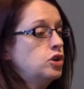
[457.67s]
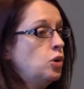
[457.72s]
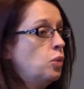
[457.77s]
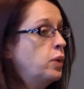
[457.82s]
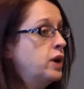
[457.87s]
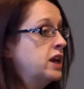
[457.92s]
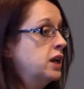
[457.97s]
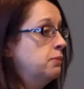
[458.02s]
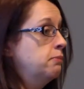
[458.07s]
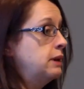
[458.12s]

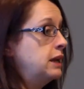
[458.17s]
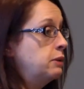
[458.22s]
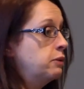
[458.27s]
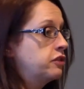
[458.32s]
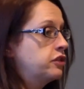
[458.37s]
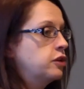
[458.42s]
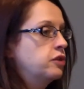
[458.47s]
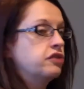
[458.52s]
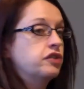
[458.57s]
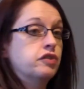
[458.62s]
we can meet
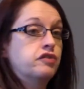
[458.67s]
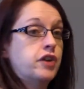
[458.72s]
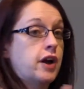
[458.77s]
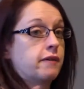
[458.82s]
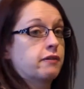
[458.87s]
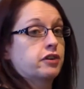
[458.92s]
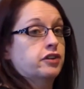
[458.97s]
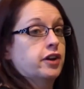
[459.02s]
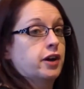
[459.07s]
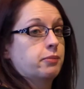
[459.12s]
with you. If you've
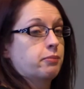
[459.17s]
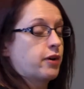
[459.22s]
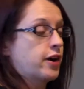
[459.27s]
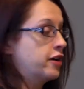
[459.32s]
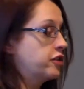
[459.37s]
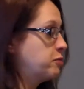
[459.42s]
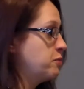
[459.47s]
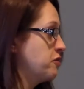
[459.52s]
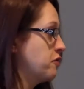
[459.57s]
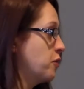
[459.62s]
never done
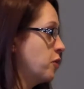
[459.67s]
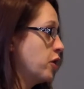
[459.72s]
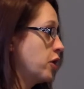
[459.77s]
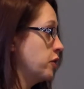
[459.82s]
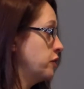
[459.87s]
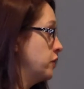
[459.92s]
press before,